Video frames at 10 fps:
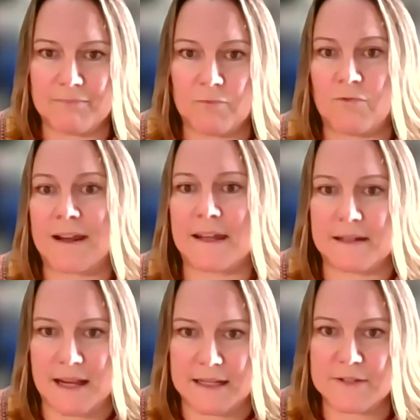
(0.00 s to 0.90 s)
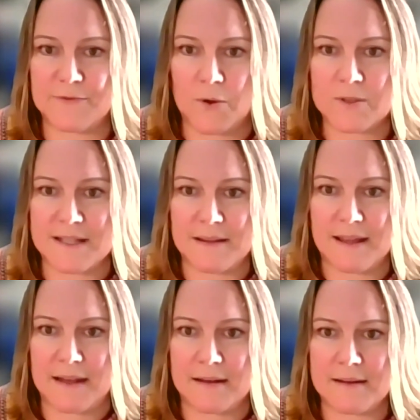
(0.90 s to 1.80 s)
recognize folks,
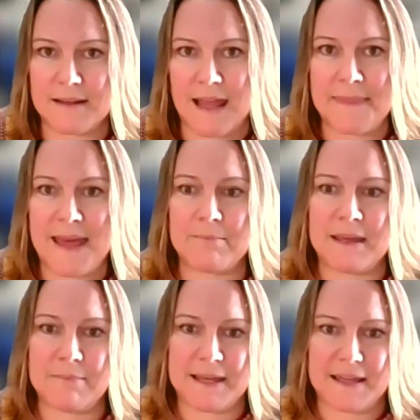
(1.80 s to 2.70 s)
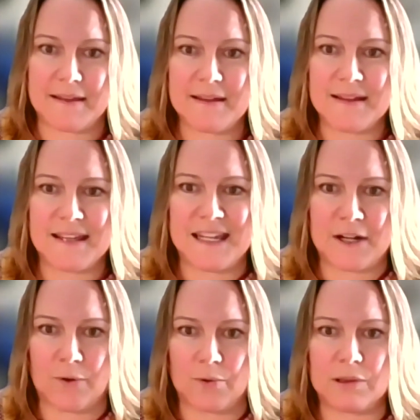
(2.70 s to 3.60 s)
and that may be,
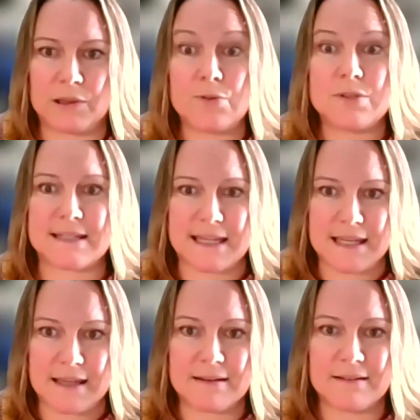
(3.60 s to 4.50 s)
loosely